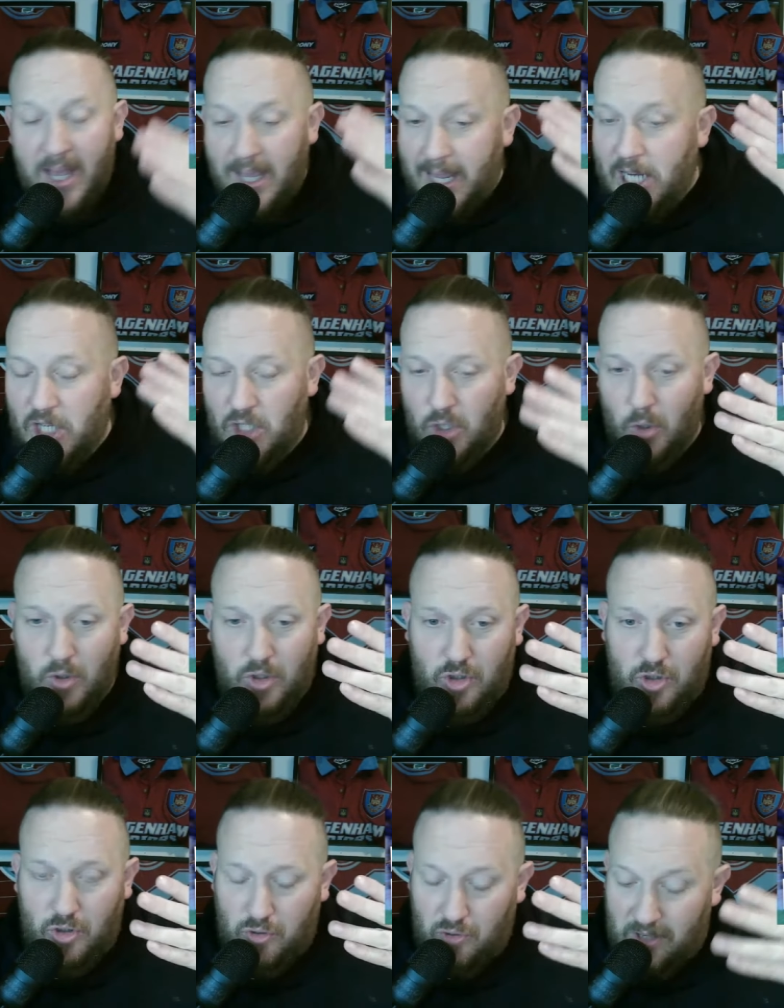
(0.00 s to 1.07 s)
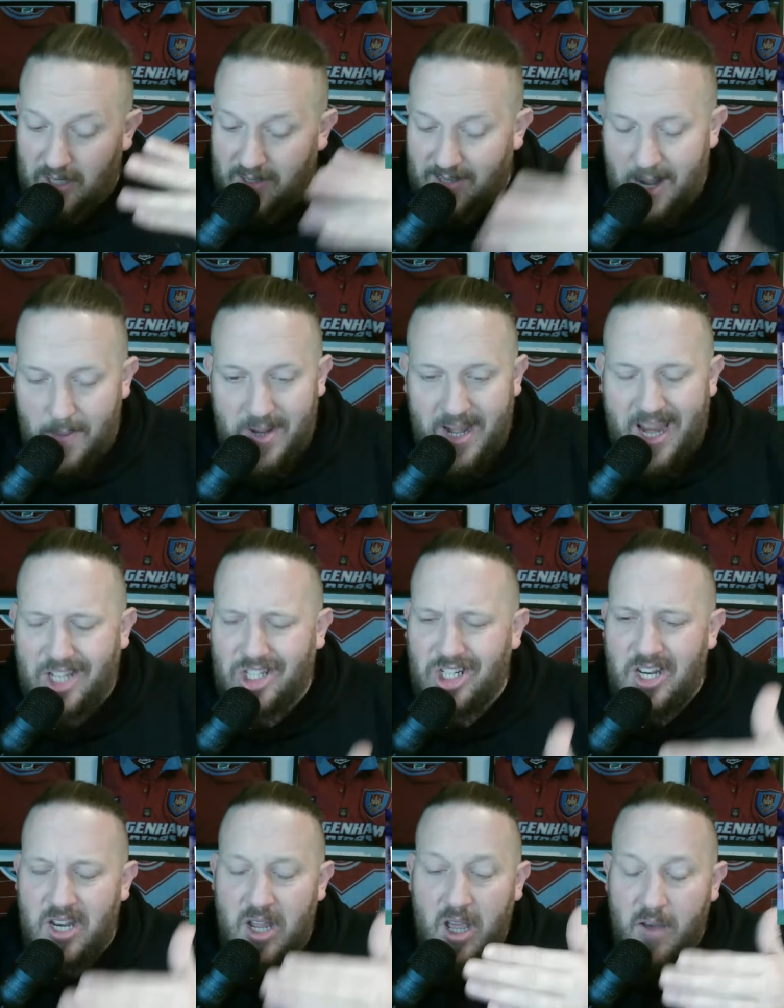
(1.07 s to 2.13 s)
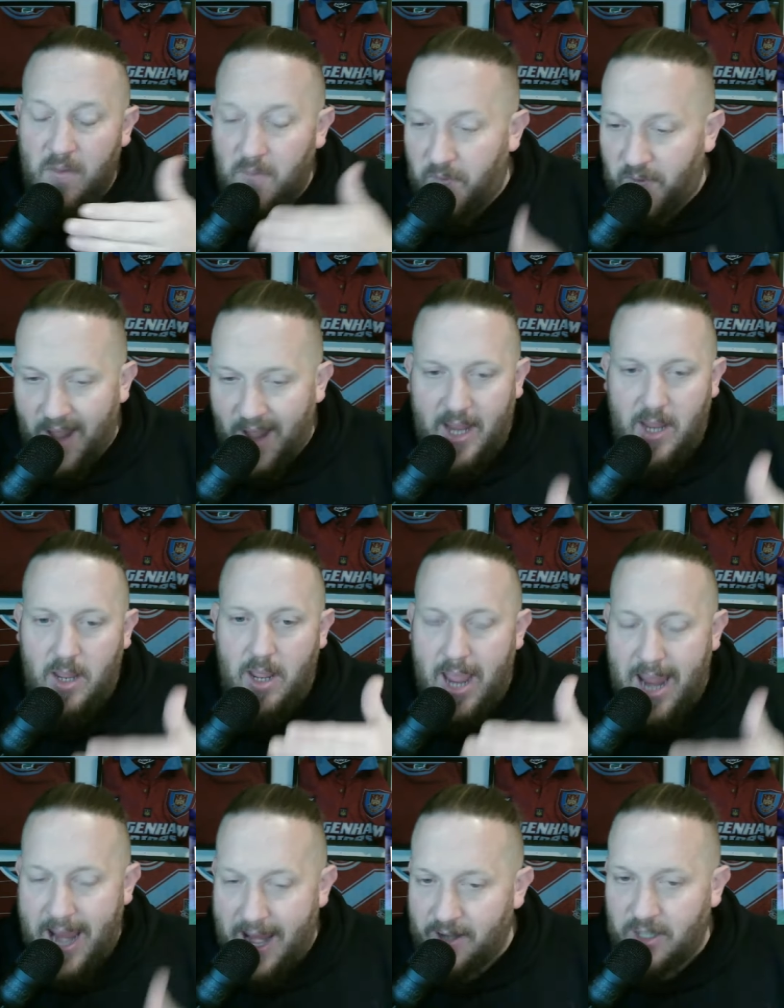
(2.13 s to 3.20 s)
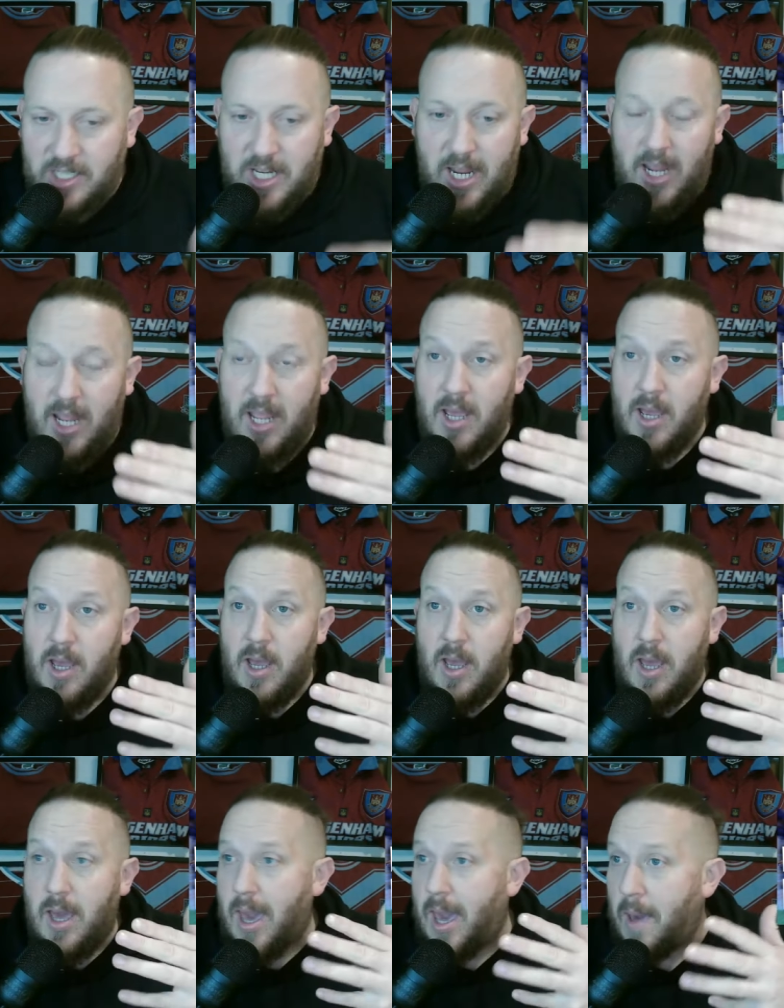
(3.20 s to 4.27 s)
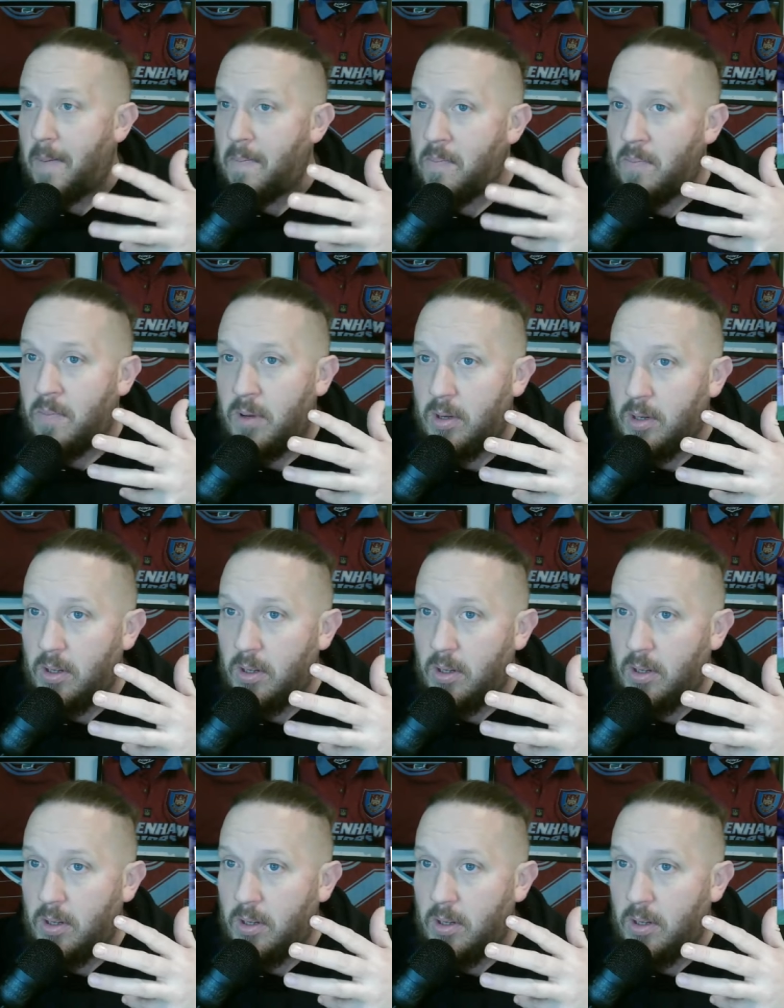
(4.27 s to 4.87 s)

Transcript: He showed determination, fight, energy, um,